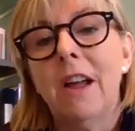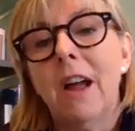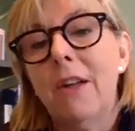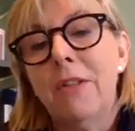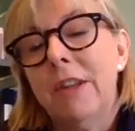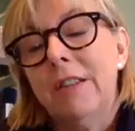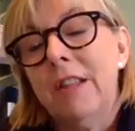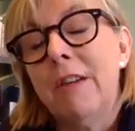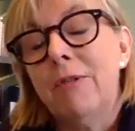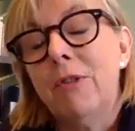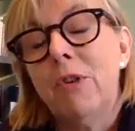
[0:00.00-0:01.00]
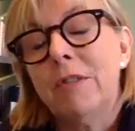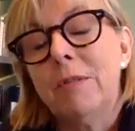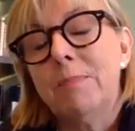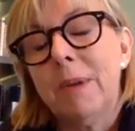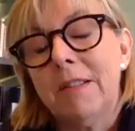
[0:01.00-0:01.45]
I think therefore
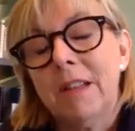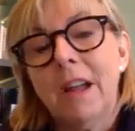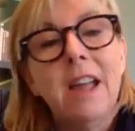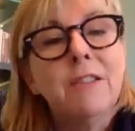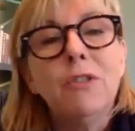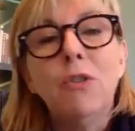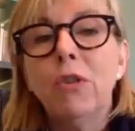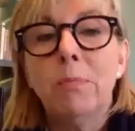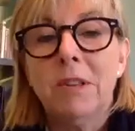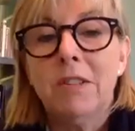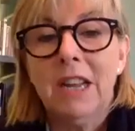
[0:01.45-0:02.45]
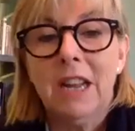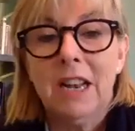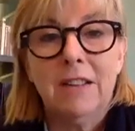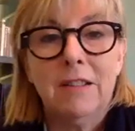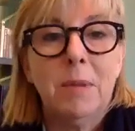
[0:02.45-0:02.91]
it's better. It's not a
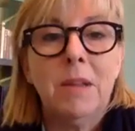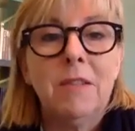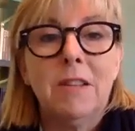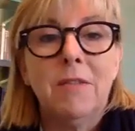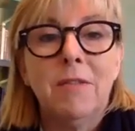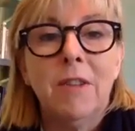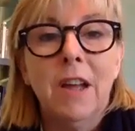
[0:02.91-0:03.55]
particularly expensive